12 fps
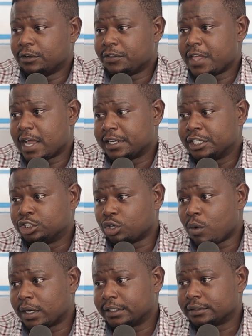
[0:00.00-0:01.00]
on their
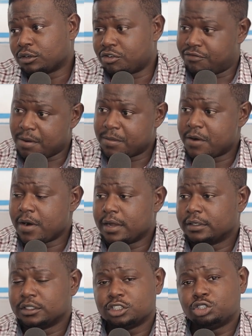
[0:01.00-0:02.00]
digital wallet on
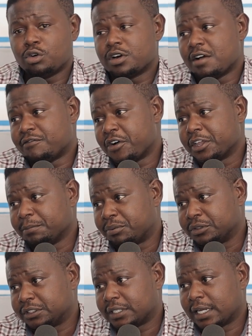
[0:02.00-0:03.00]
Famunera, order for
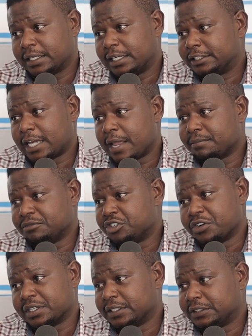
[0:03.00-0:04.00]
inputs at any time
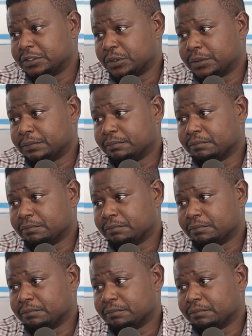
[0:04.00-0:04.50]
during the season.